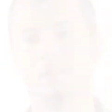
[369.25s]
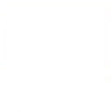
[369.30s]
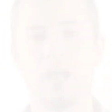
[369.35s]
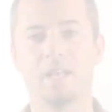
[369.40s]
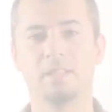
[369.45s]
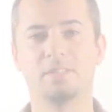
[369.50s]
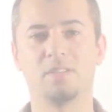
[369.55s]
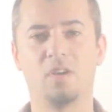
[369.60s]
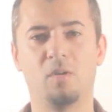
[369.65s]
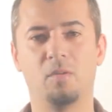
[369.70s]

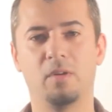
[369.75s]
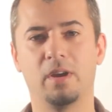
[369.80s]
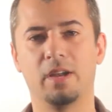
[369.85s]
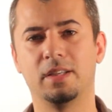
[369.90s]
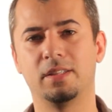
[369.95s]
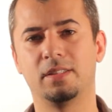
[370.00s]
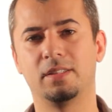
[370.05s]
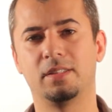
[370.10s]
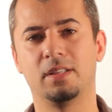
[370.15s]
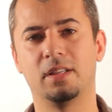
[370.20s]
As
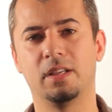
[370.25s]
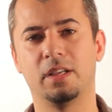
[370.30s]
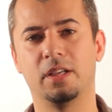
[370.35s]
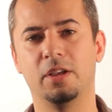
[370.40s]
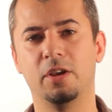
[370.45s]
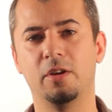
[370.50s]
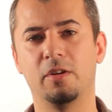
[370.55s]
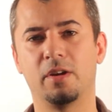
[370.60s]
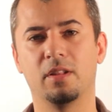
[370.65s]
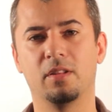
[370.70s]
always,
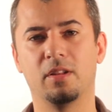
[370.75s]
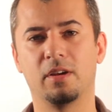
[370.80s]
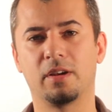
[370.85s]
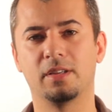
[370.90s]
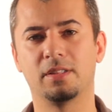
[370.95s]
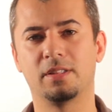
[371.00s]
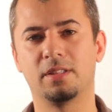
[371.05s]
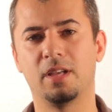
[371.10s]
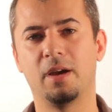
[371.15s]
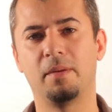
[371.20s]
you can look
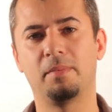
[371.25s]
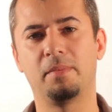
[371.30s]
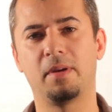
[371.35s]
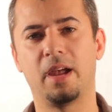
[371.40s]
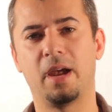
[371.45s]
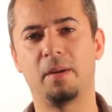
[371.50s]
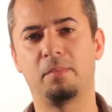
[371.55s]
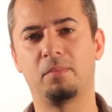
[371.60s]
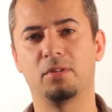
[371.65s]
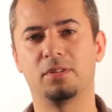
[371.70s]
us
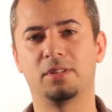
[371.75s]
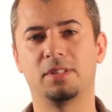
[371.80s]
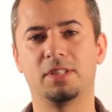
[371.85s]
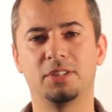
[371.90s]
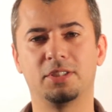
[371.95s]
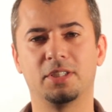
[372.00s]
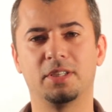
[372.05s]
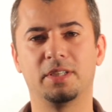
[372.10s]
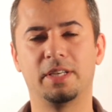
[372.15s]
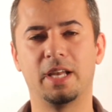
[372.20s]
up at
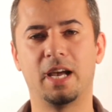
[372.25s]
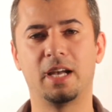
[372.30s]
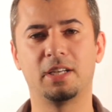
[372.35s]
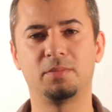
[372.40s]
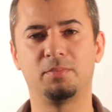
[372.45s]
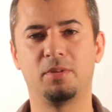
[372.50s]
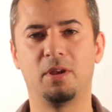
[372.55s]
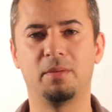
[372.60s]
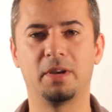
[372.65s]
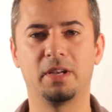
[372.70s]

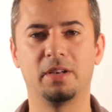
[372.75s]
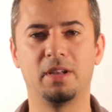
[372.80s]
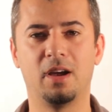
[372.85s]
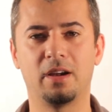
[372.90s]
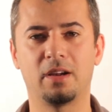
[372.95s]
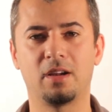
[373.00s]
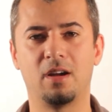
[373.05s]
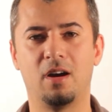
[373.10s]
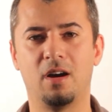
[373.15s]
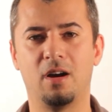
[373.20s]

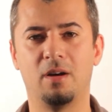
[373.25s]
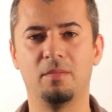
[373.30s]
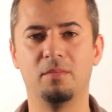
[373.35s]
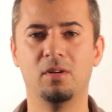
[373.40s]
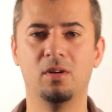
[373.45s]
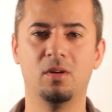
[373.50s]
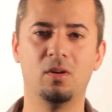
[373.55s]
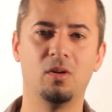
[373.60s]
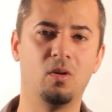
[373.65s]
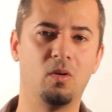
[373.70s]

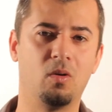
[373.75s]
precision-plumbing.com